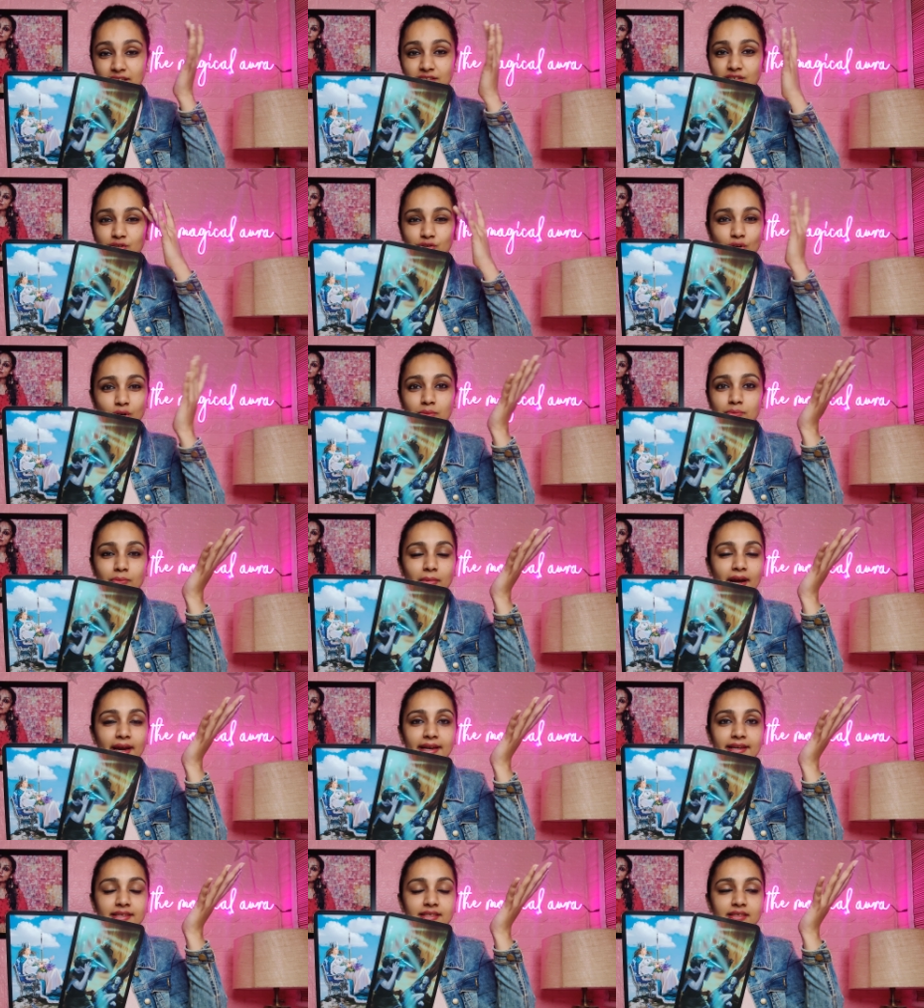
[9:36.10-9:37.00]
enter your
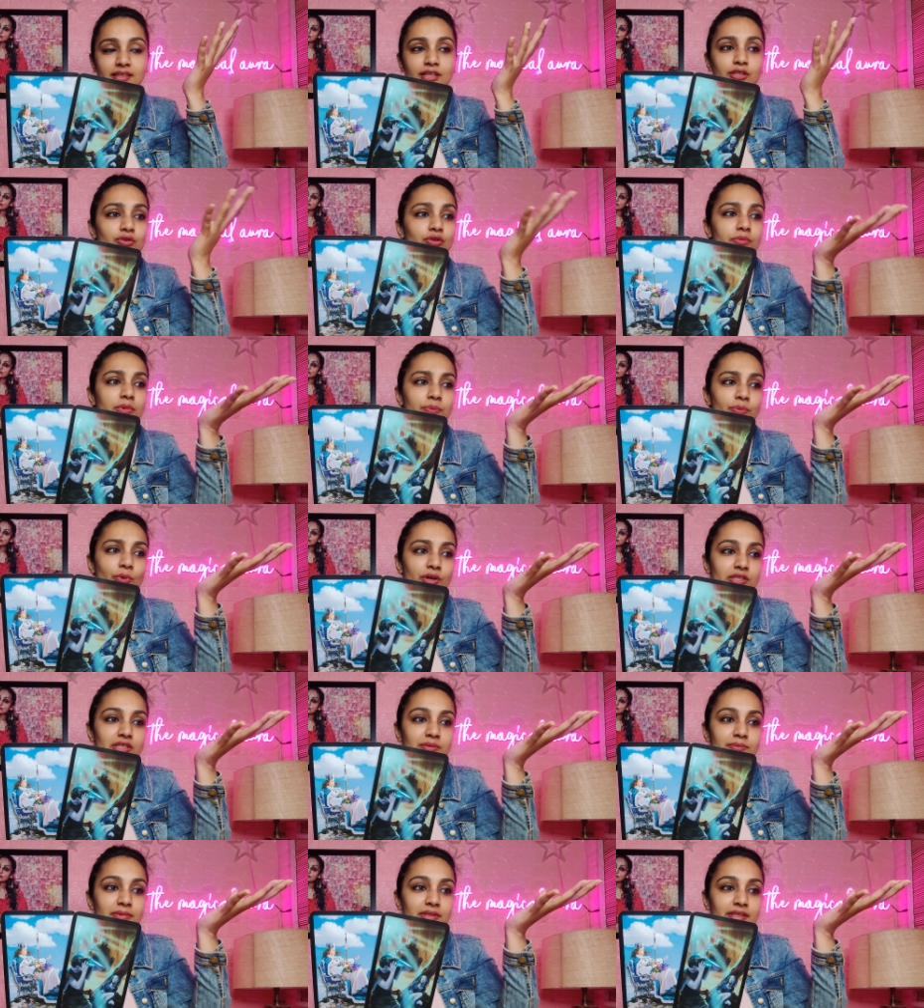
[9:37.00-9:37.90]
mind. It could be
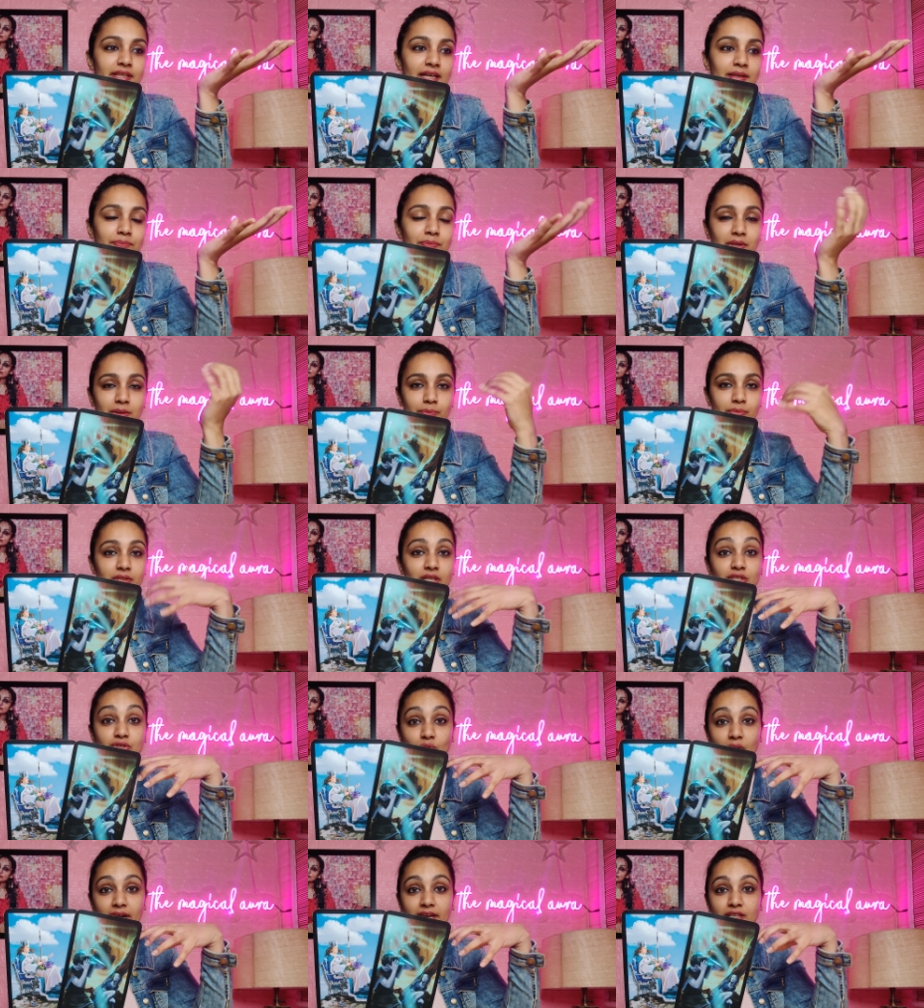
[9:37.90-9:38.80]
possible that people
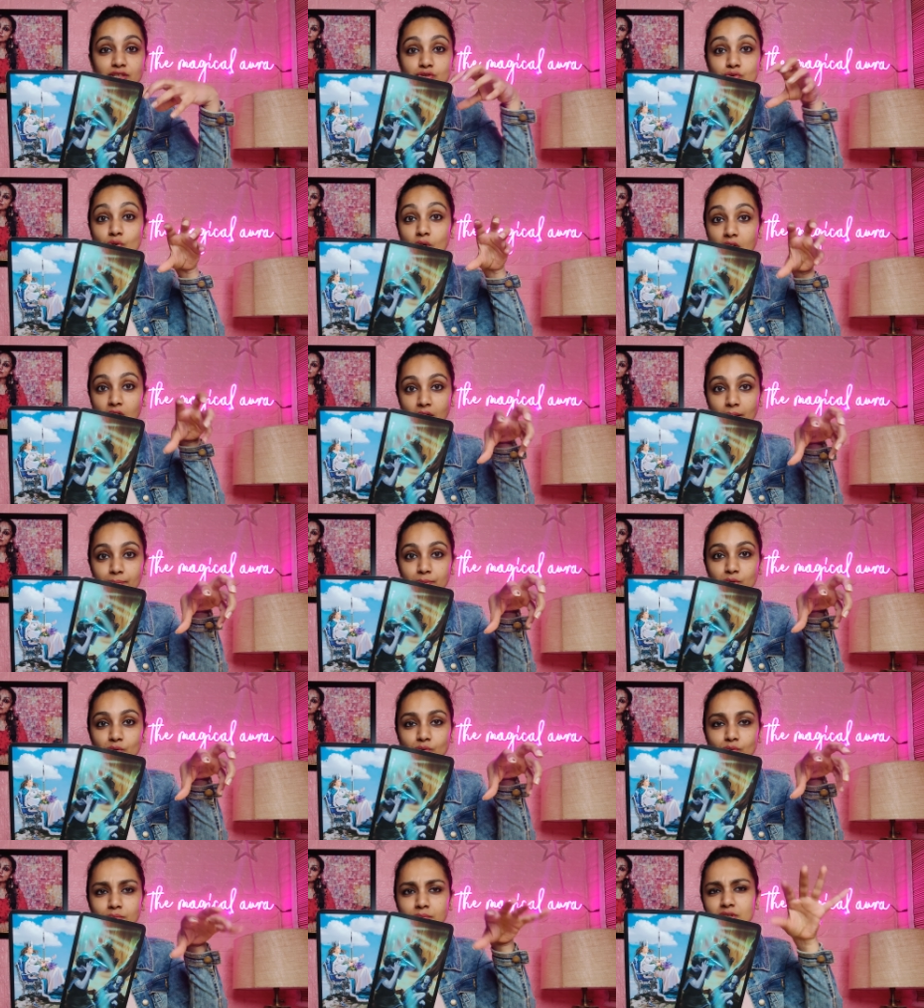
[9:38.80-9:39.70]
are trying to harm
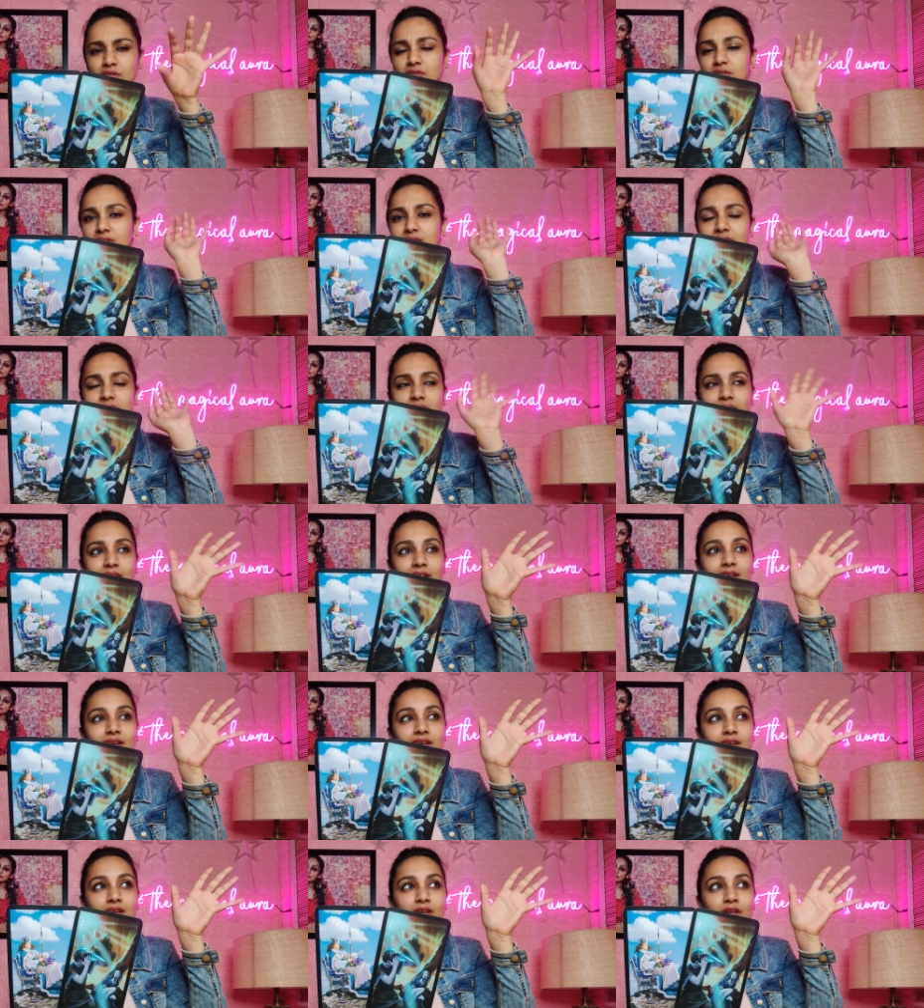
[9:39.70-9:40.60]
you, but it's
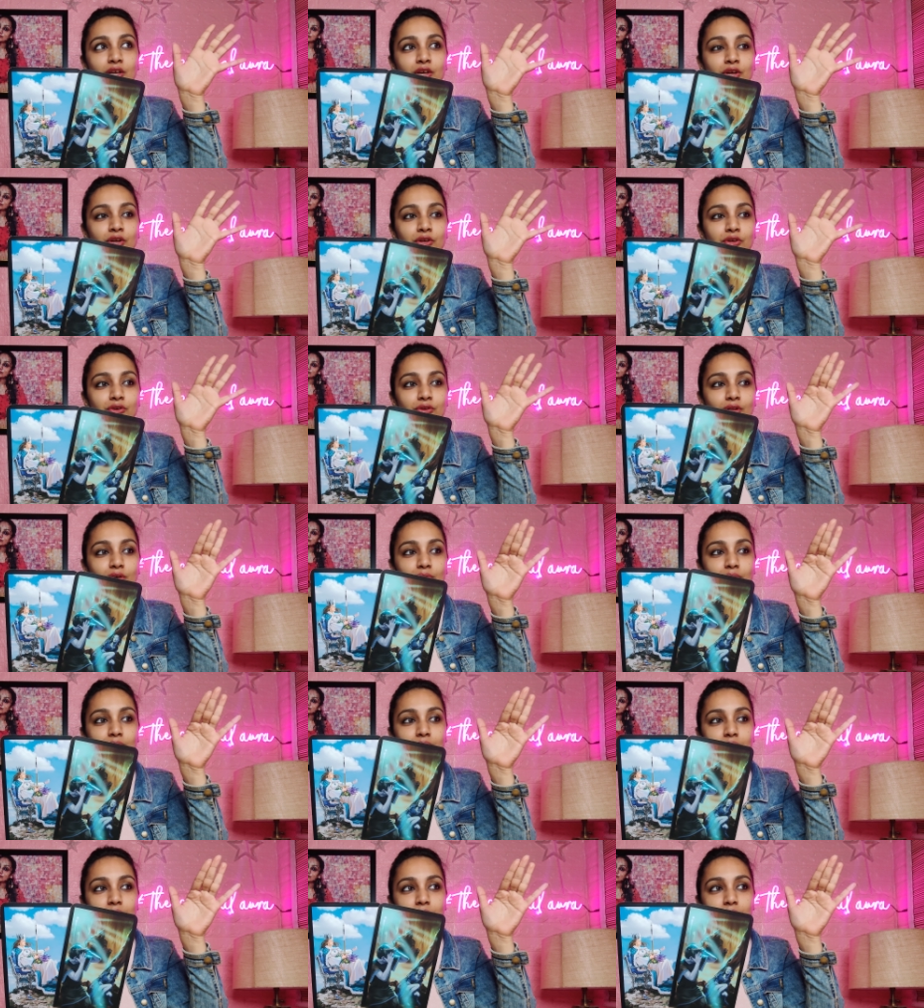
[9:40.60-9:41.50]
like, you
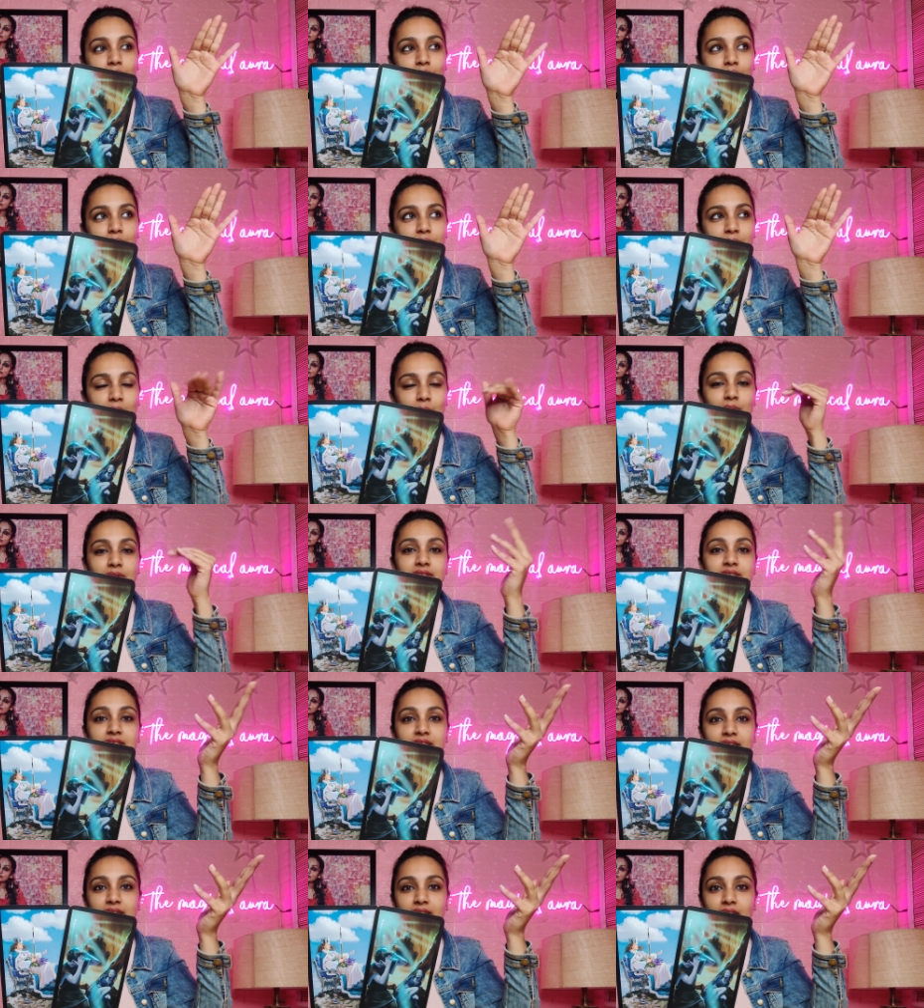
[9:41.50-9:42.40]
know, they will
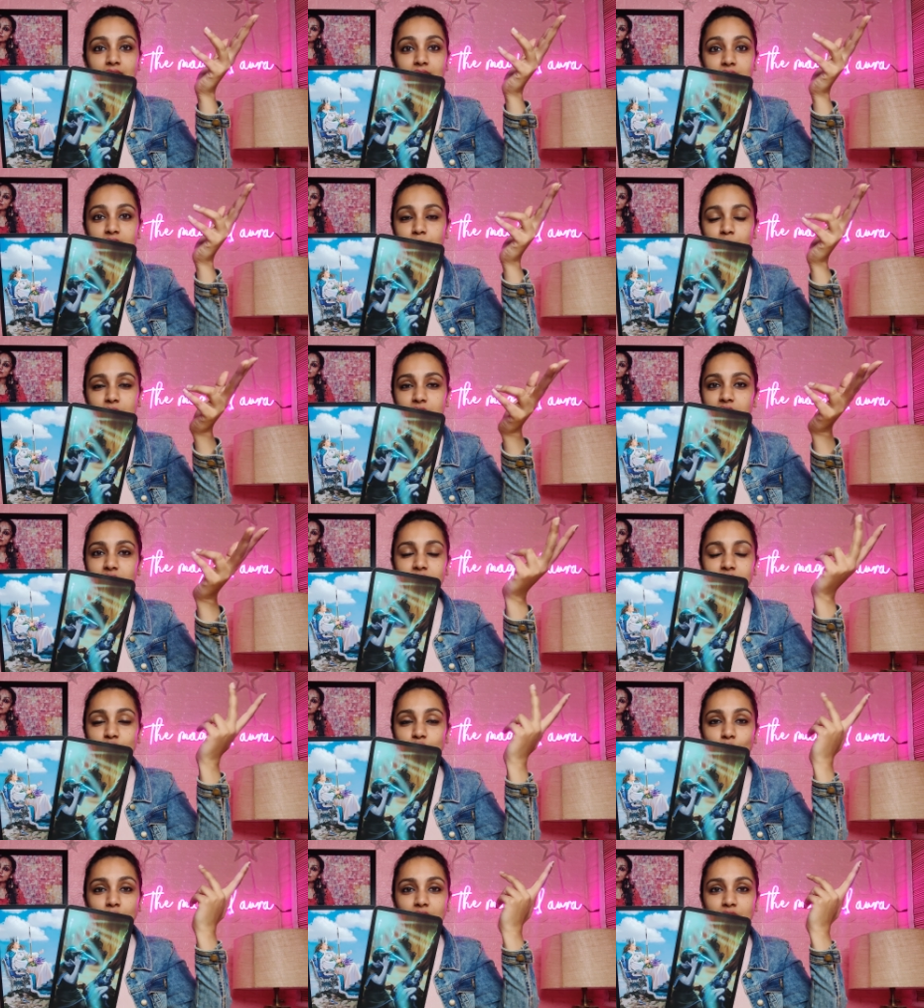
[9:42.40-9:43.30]
see that this person
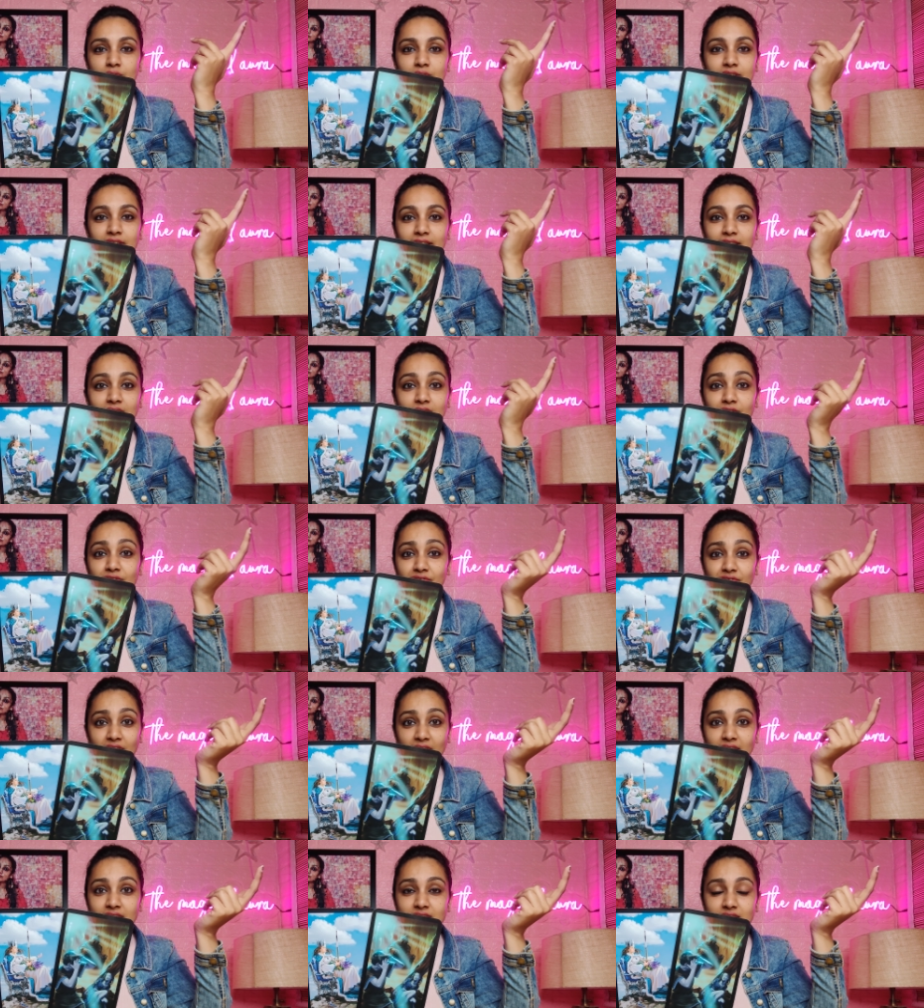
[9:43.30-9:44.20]
is not even getting
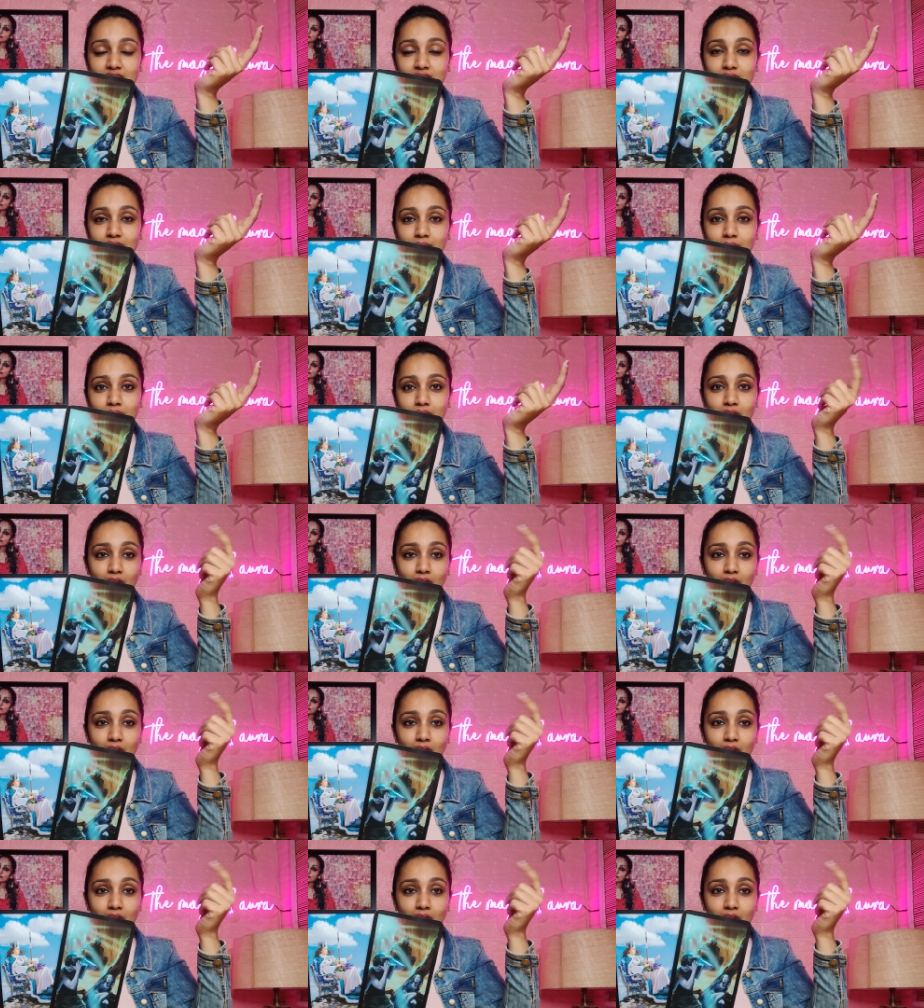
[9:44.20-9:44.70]
affected.